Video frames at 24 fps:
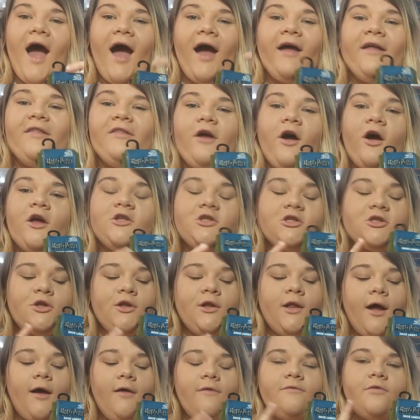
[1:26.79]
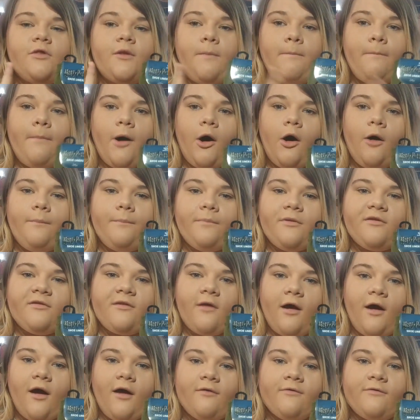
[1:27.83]
And I just love the pop
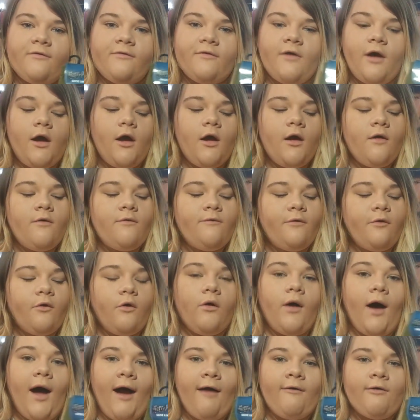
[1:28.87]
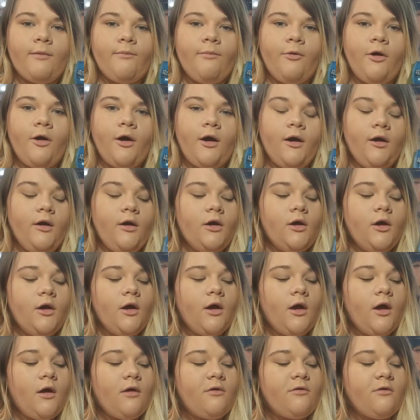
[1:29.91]
stuff for Harry Potter.
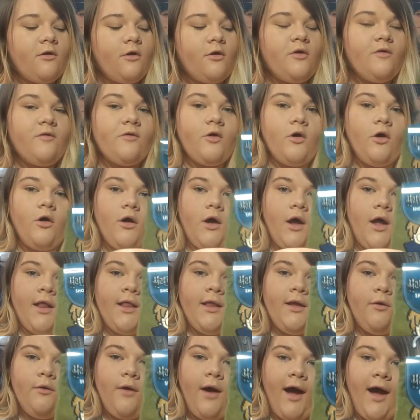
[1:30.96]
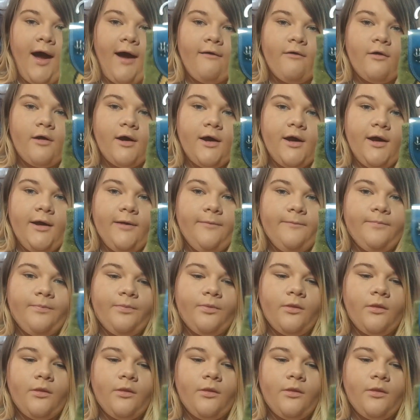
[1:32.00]
So you've got a little Harry.